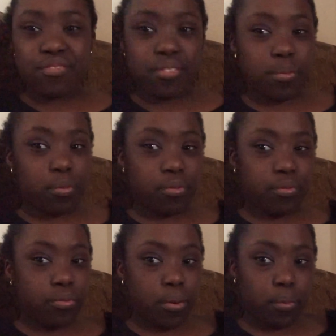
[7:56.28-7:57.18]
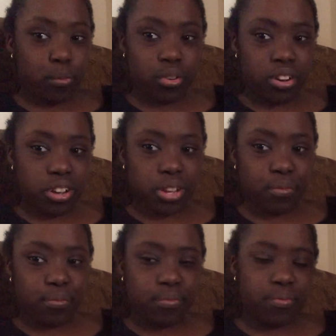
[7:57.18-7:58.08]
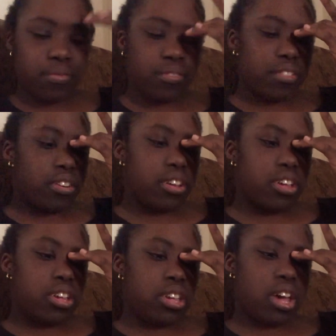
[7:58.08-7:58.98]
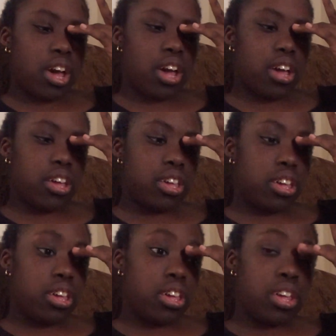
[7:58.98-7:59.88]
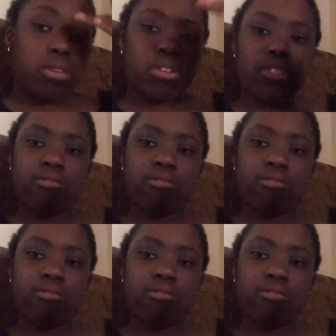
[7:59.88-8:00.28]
from work. Yeah, he was